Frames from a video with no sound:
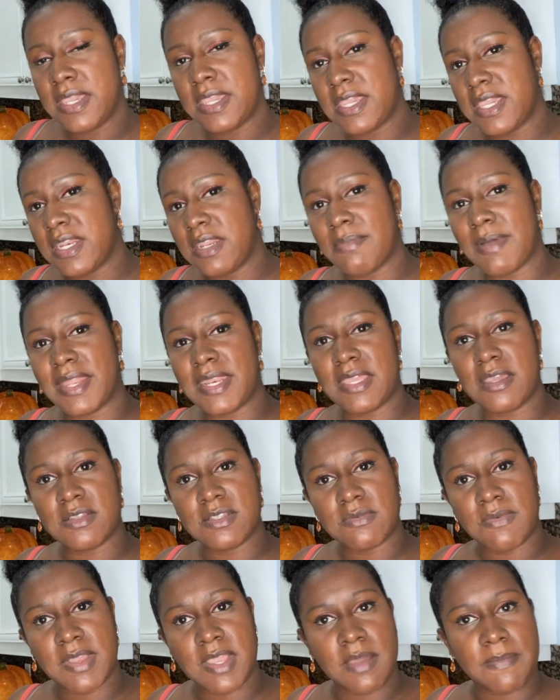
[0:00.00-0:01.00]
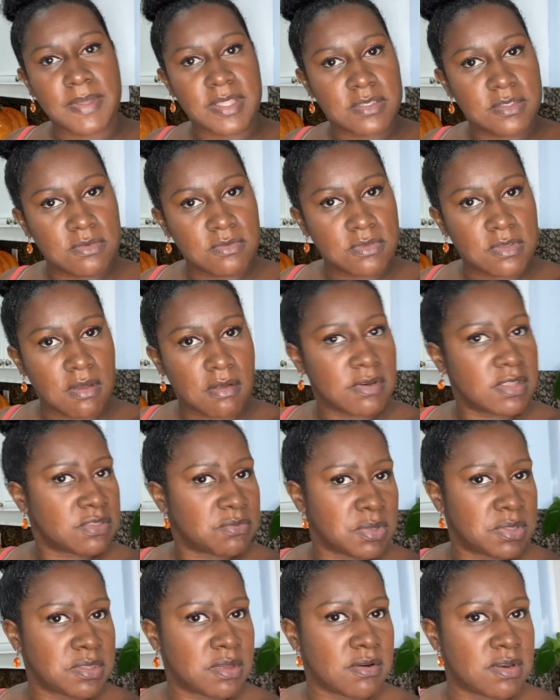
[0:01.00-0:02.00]
Anybody else wake up at 2:30,
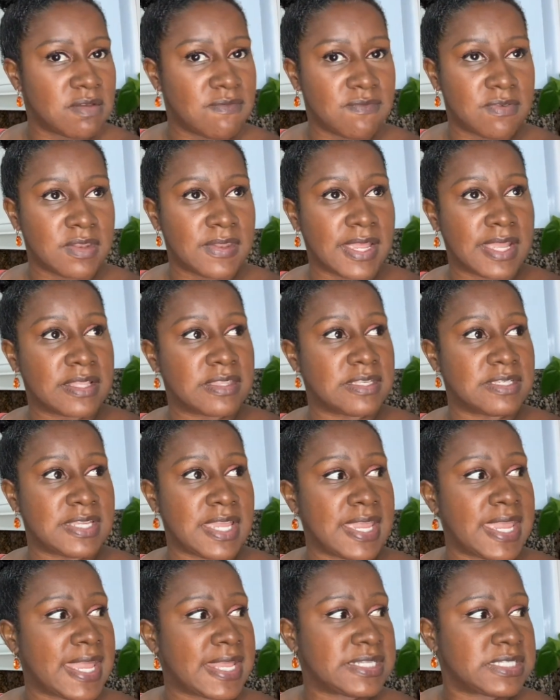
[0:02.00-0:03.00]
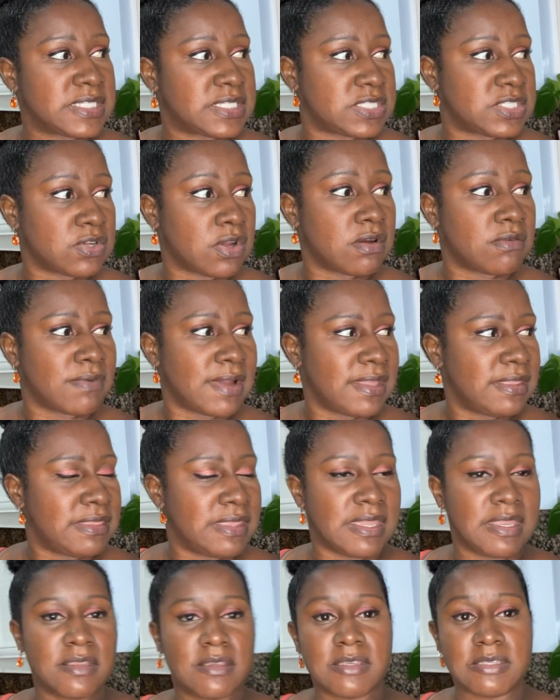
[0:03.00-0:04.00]
3:30 and feel like the day has to start right
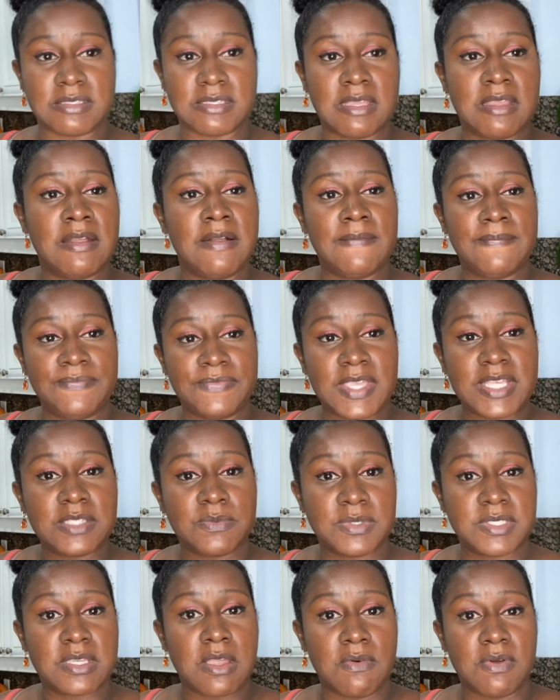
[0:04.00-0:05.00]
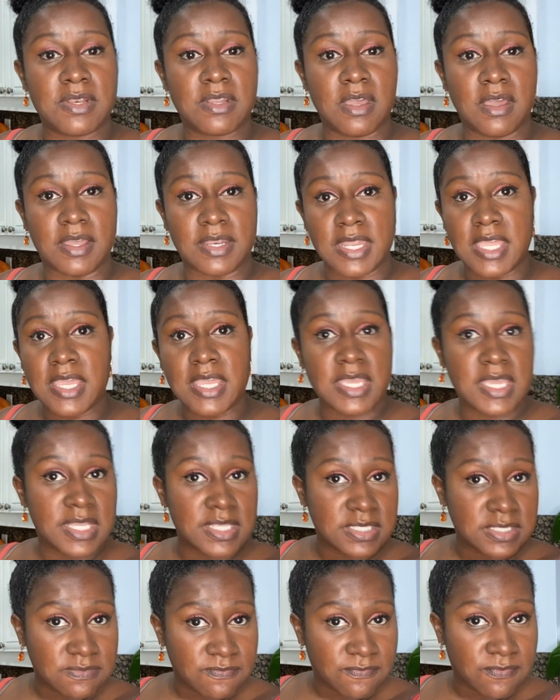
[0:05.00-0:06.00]
then? Because that's what's going on.
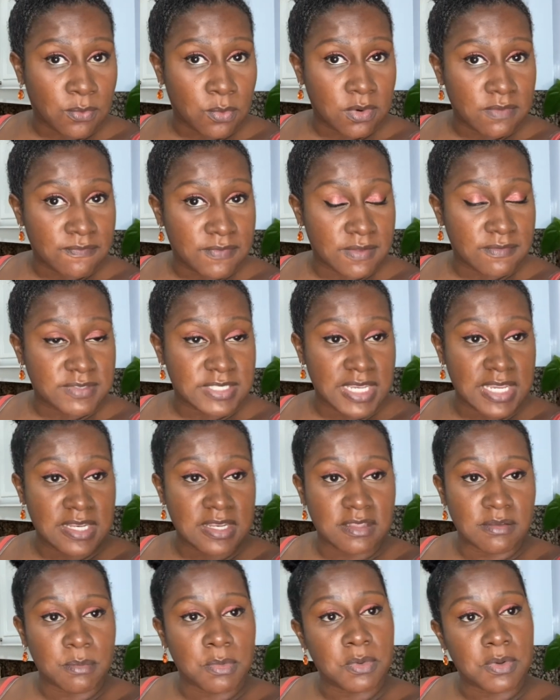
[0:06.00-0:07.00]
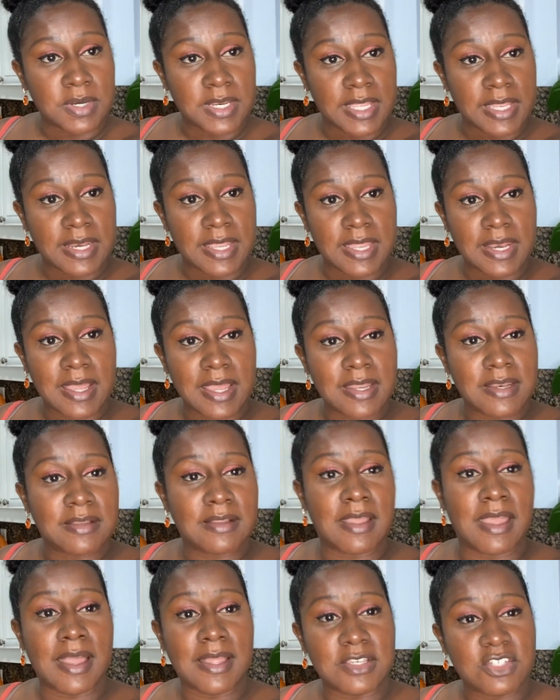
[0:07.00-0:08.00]
It's 4:15 in the morning and I
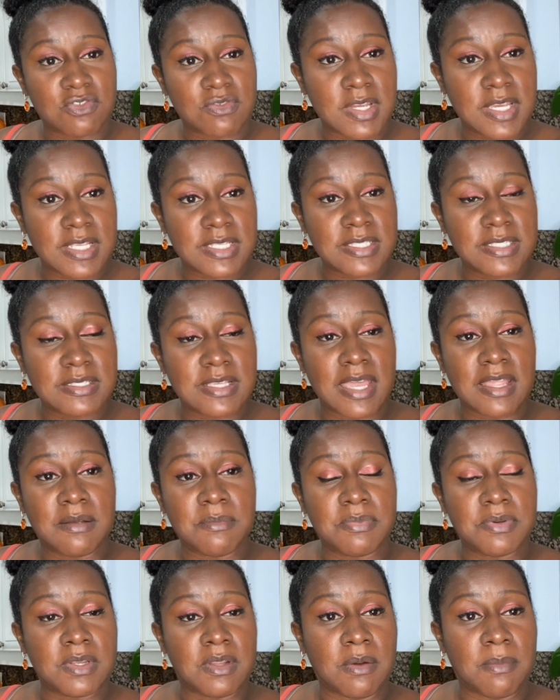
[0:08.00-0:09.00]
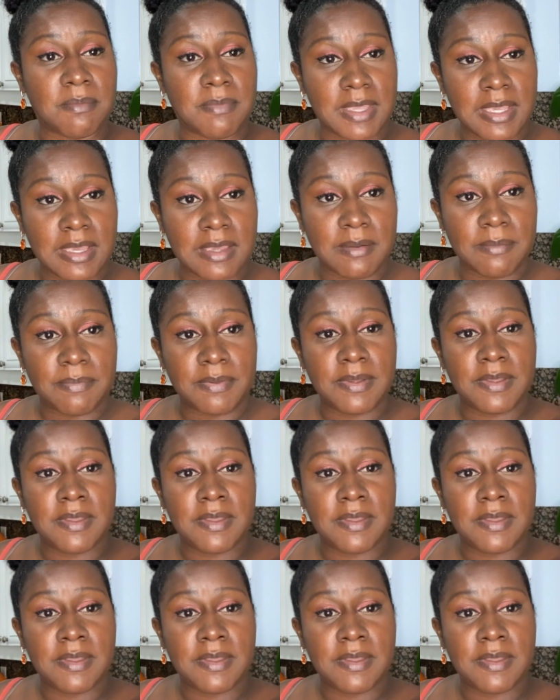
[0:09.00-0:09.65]
done got dressed. I done put on makeup.